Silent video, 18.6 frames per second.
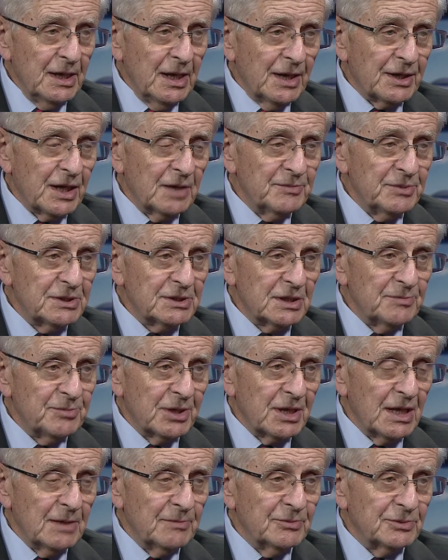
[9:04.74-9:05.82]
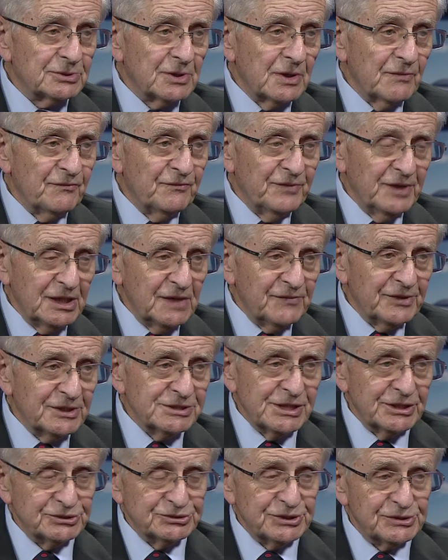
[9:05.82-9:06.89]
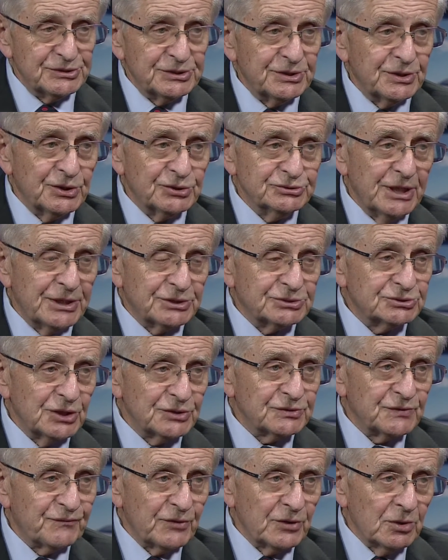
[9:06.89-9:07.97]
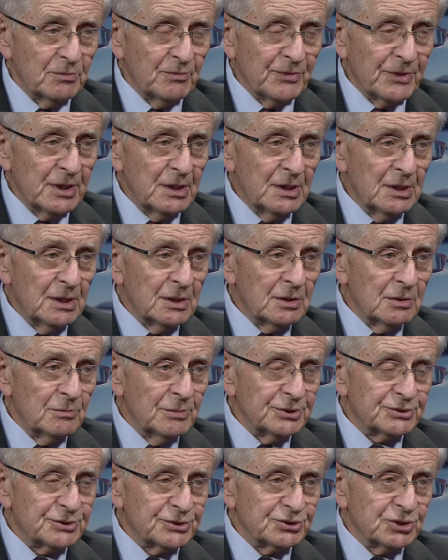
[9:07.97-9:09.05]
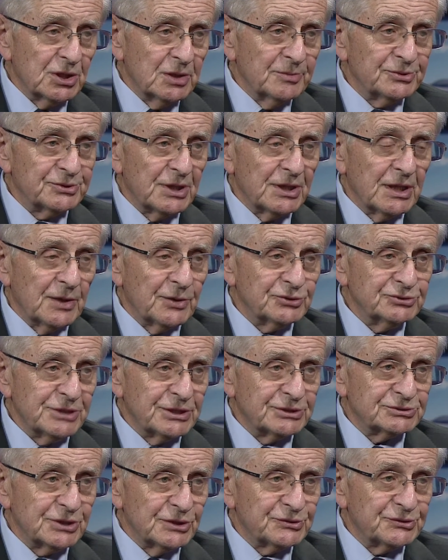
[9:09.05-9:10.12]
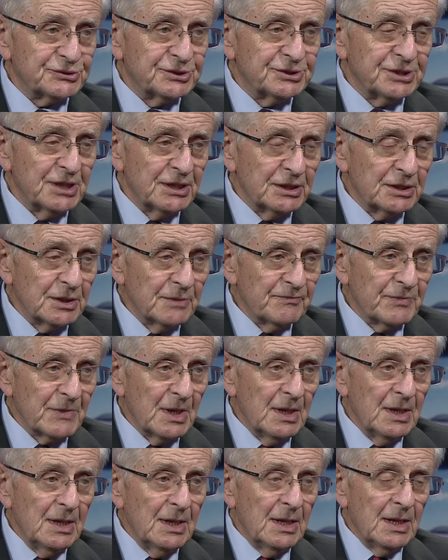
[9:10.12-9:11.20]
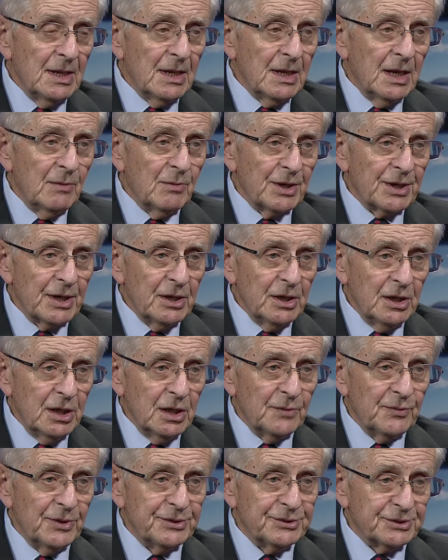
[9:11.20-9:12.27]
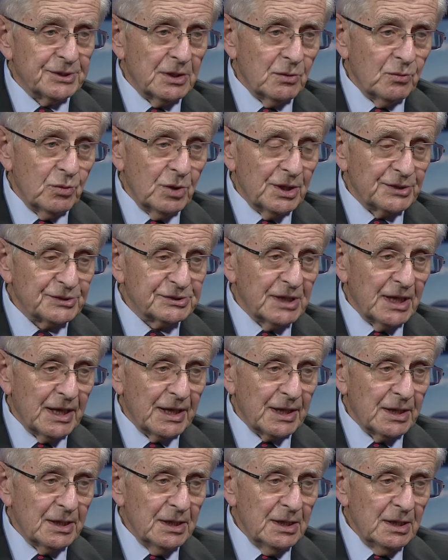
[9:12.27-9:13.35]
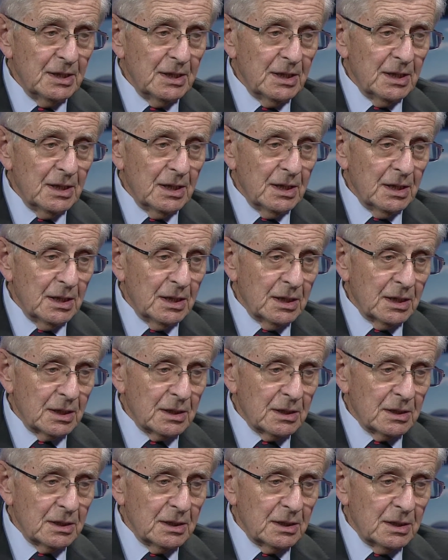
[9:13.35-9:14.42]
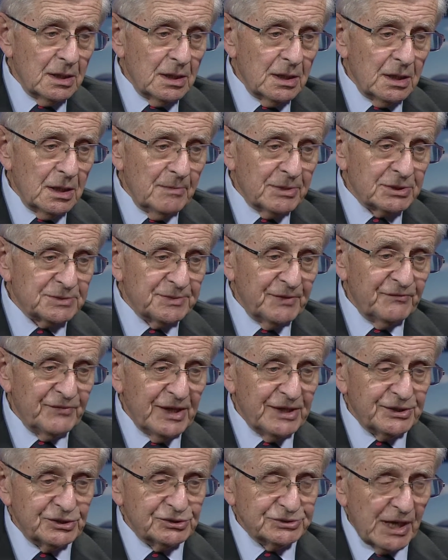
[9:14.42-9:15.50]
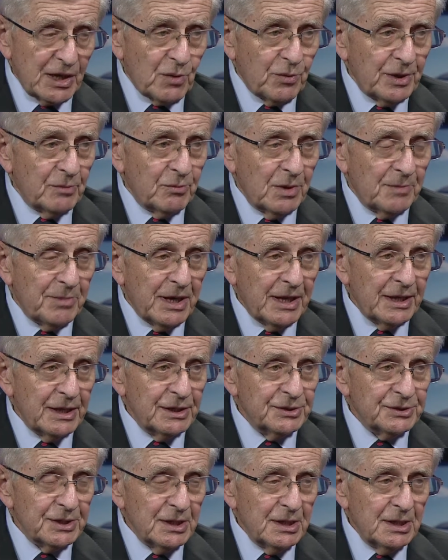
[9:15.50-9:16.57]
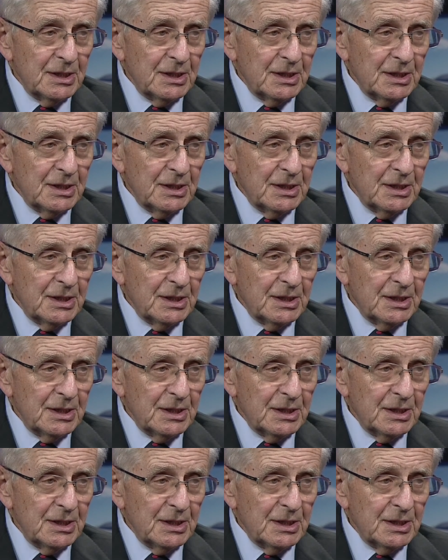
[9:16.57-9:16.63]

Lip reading: And I immediately became very, very interested in the Red Cross film, which the Germans allowed the Red Cross to take. And when I heard that works like it must have been Verdi's Requiem were played,